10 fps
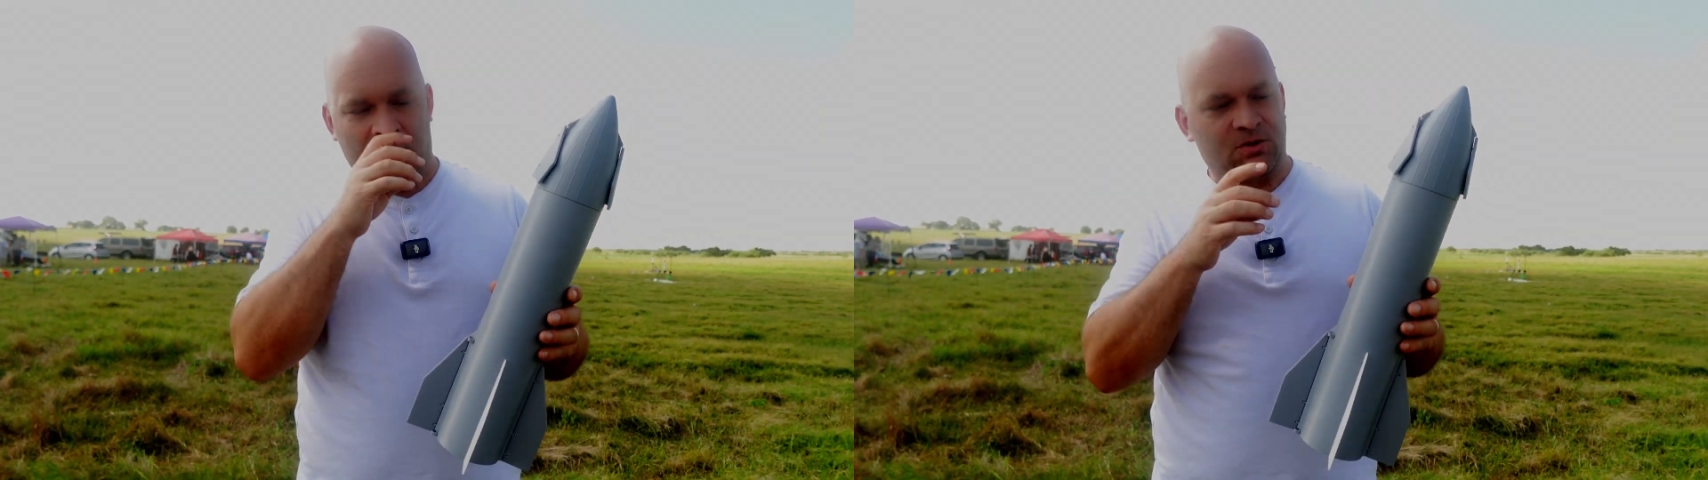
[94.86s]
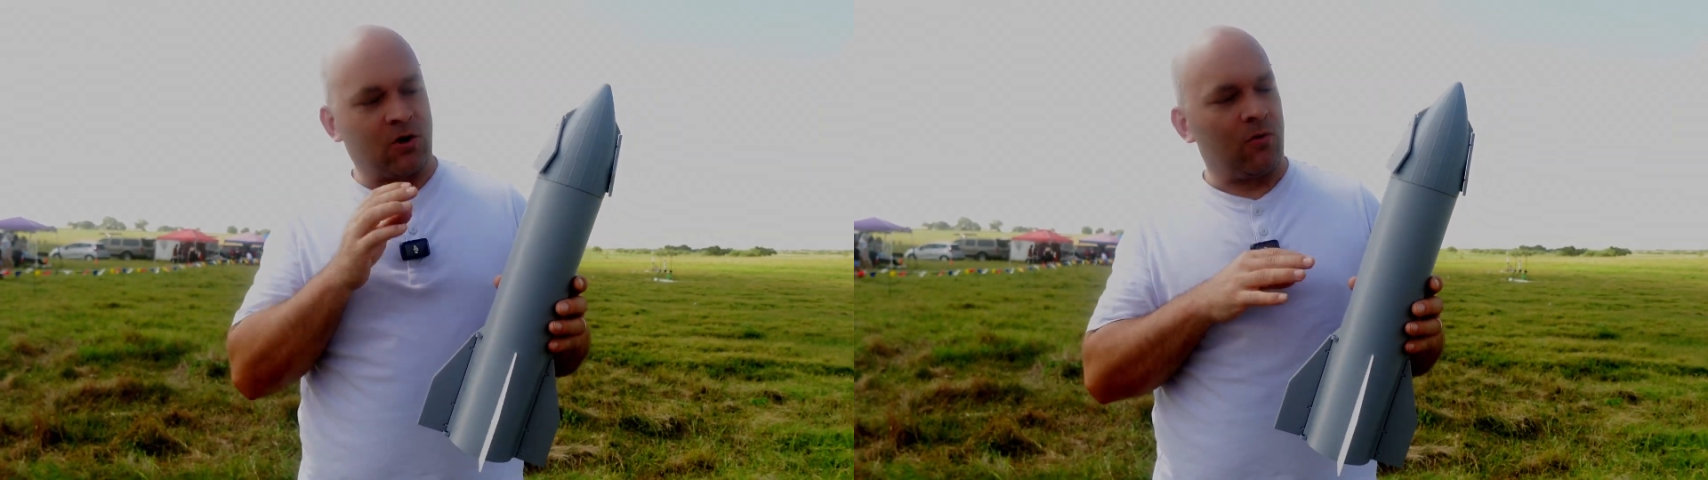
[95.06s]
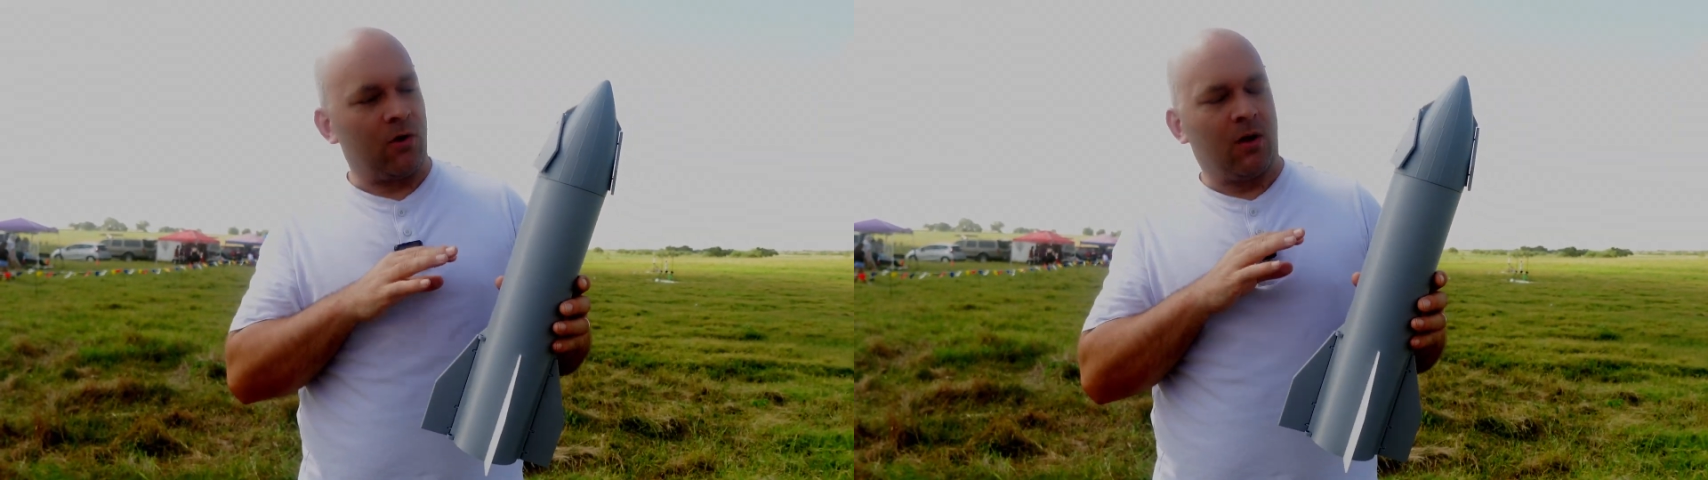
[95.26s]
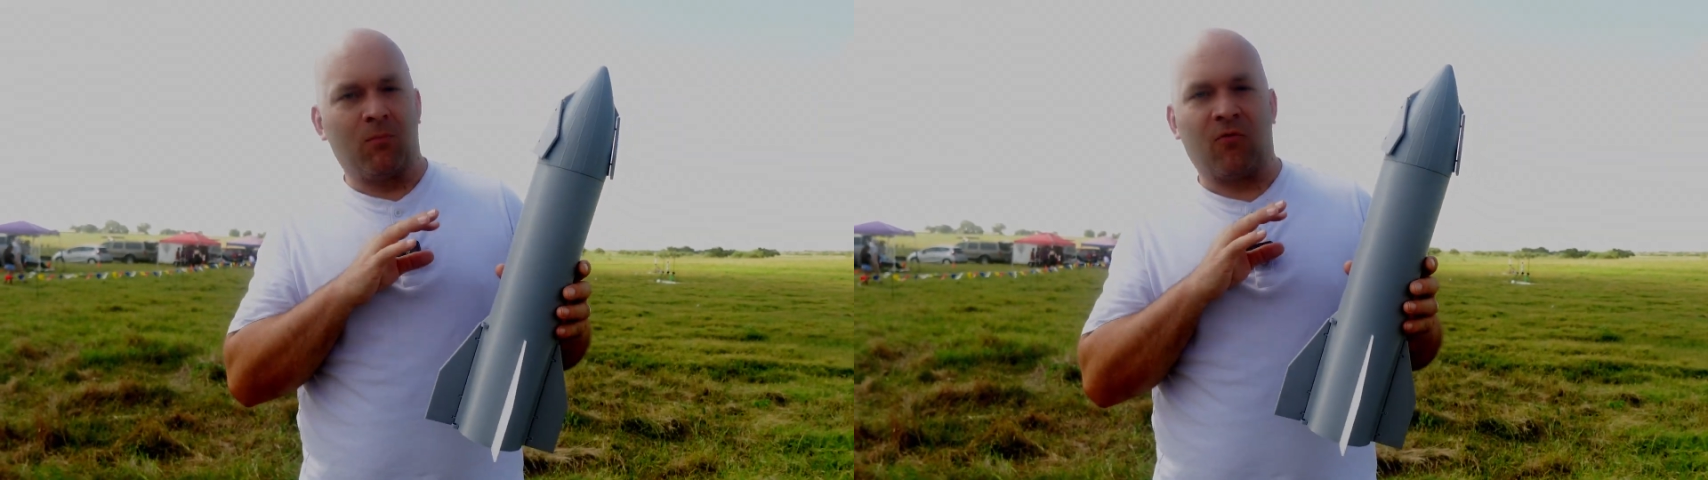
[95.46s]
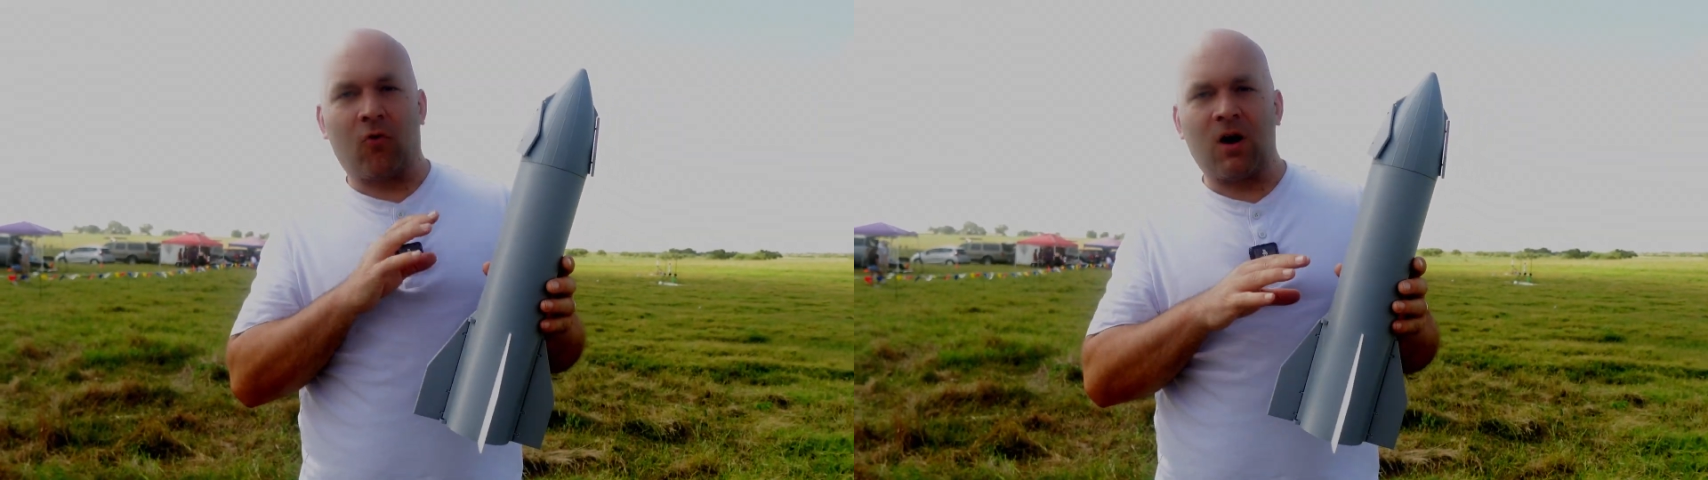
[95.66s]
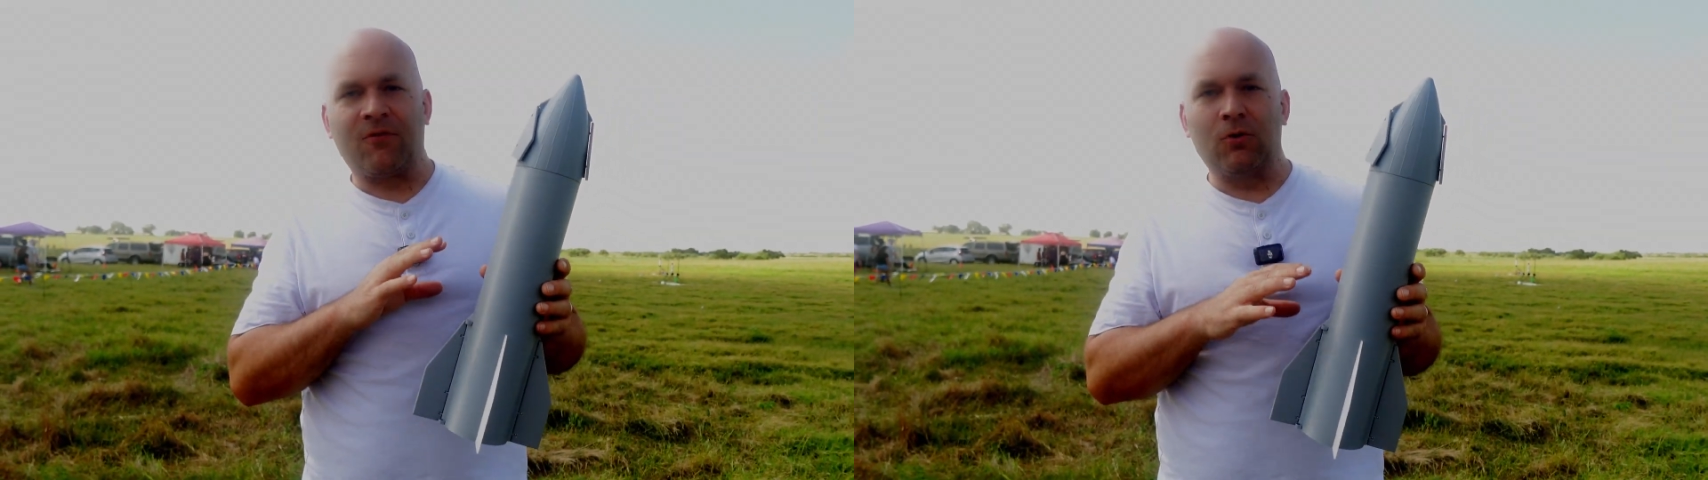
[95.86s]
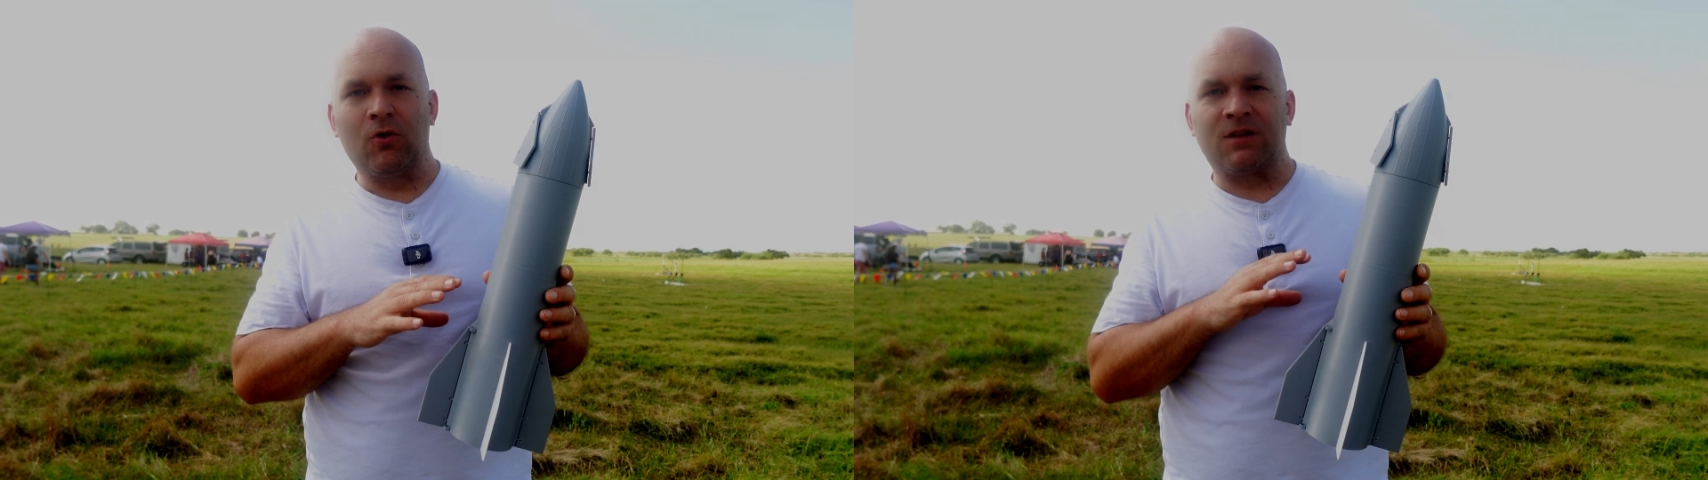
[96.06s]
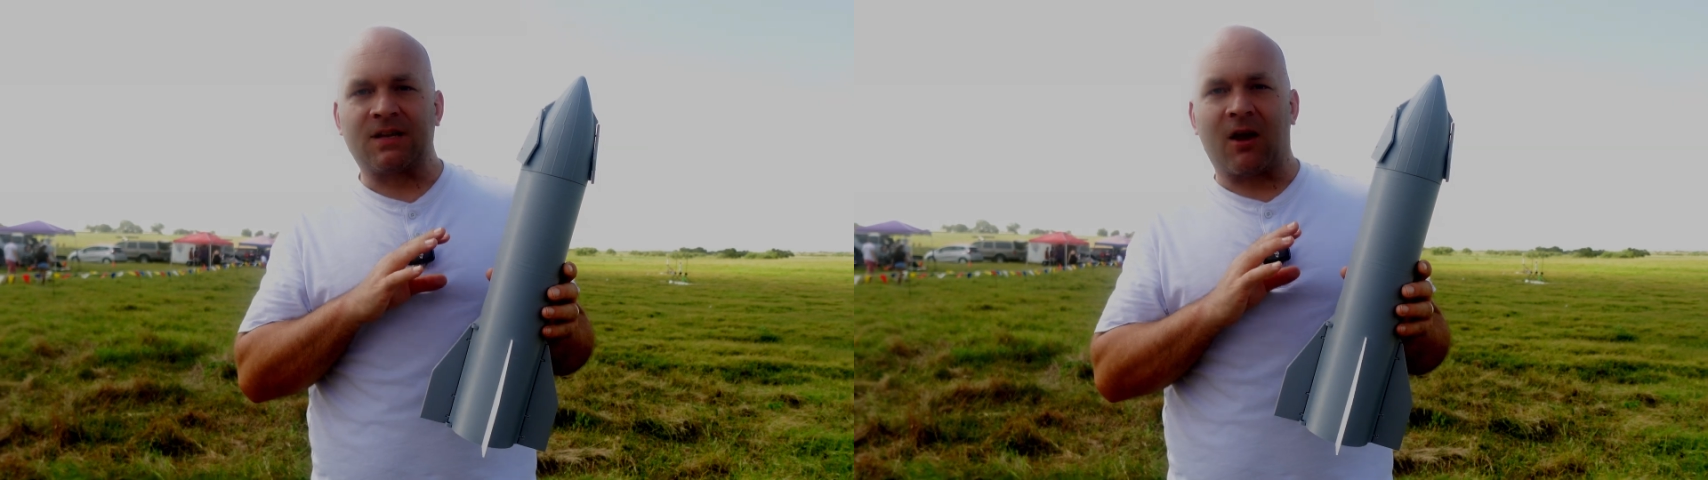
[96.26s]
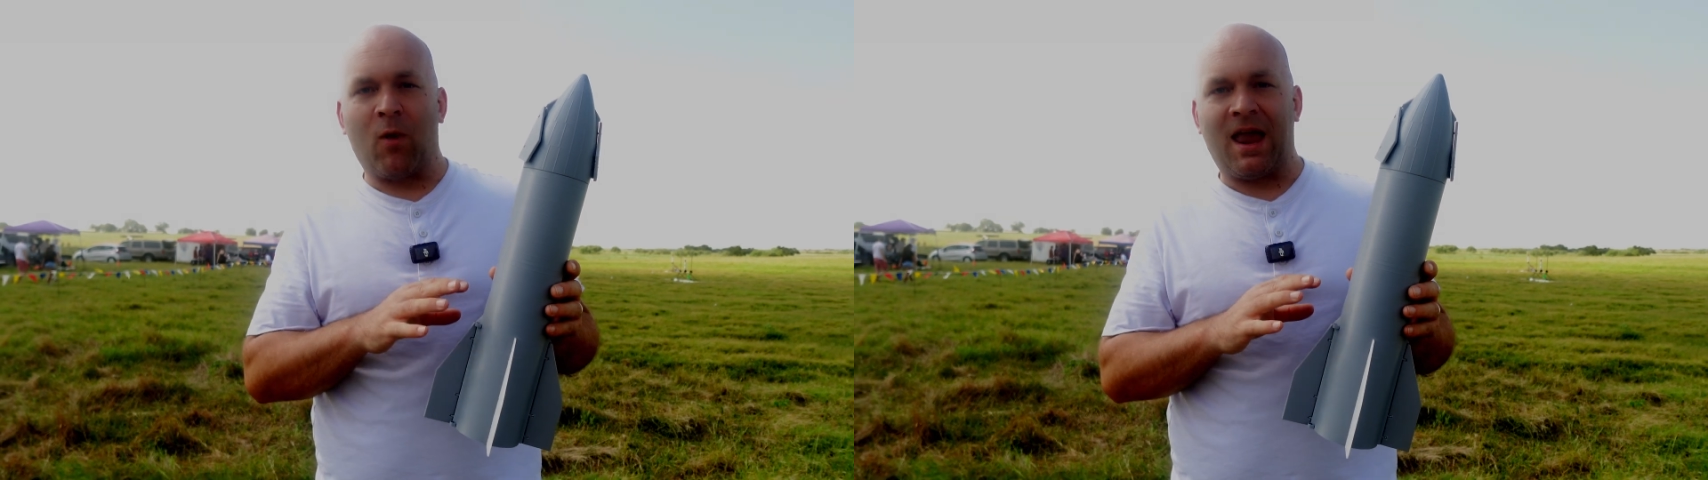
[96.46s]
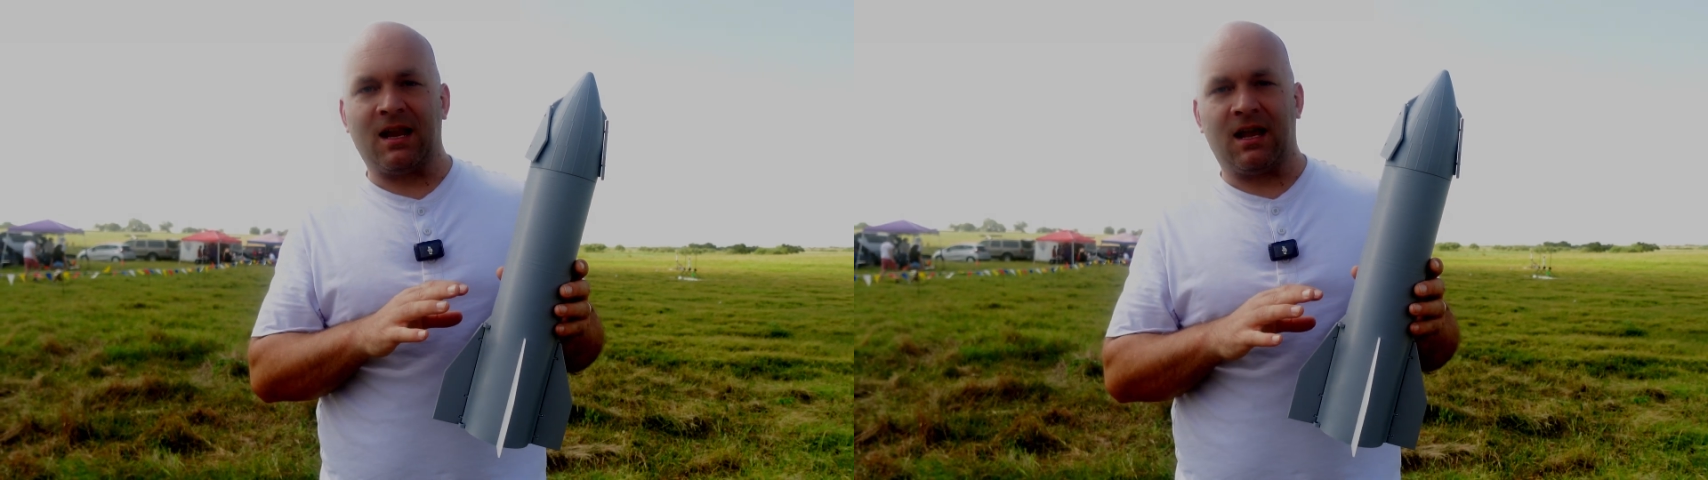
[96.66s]
So before I flew this, I
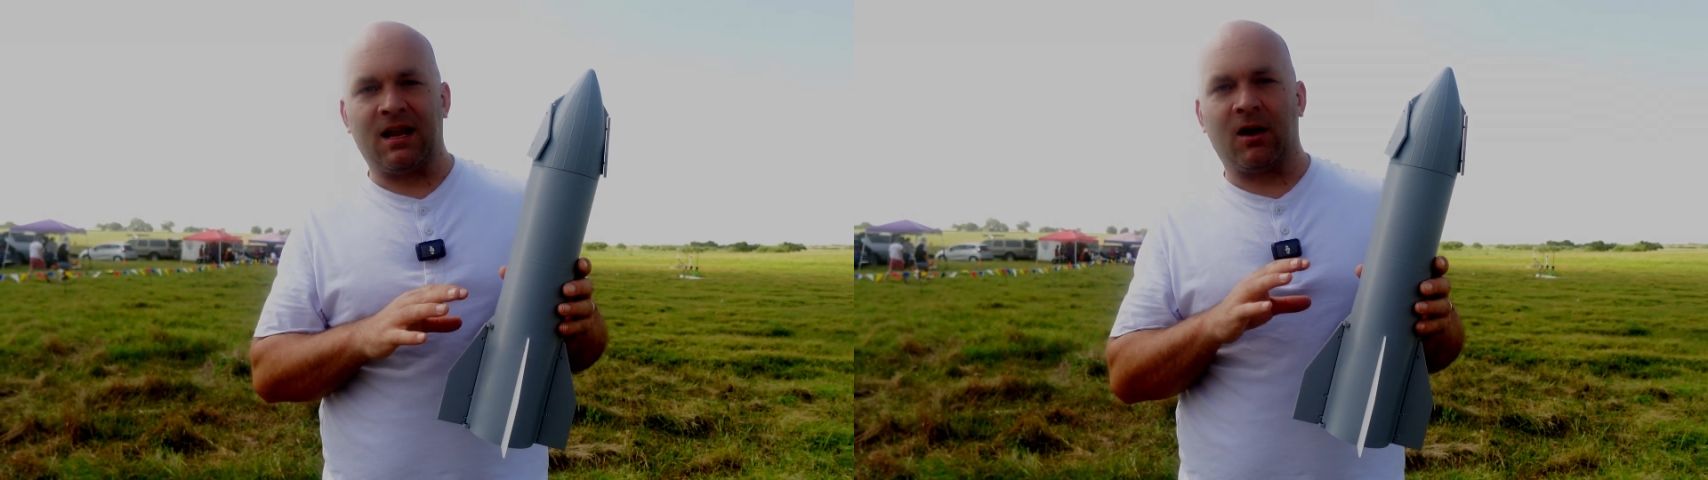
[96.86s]
weighed it,